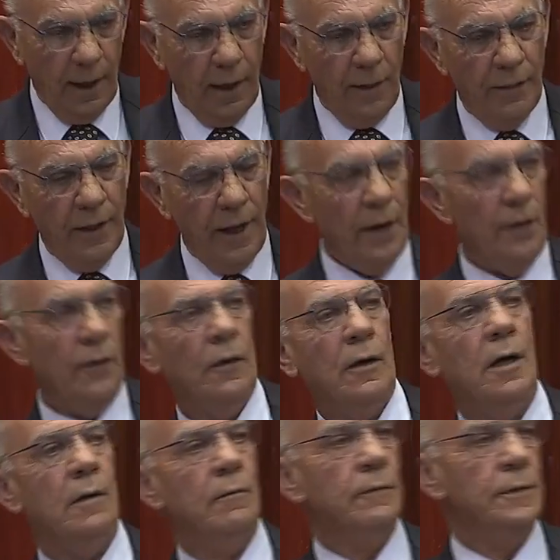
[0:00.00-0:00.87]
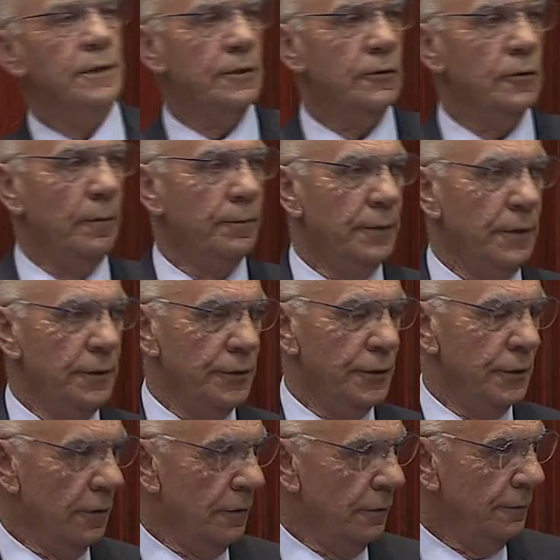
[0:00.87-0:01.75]
That night we stopped in
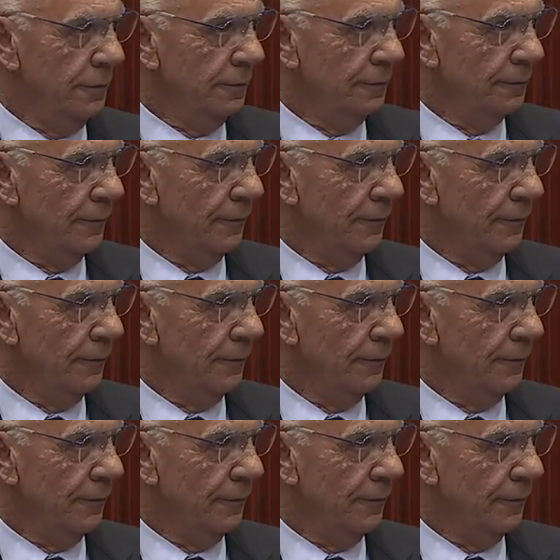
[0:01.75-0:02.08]
Geraldton,